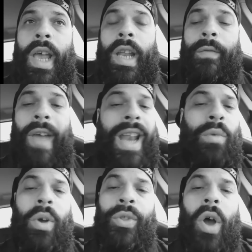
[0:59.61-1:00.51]
And if
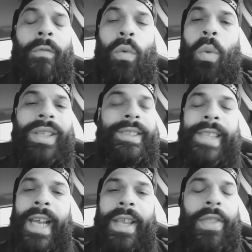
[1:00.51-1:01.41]
anyone thought for 1
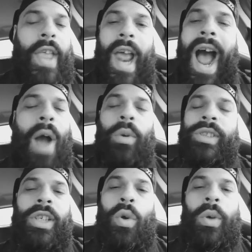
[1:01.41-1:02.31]
second that I
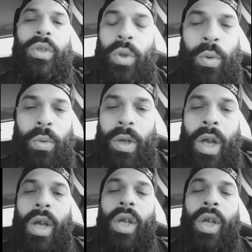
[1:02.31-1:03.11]
wasn't going to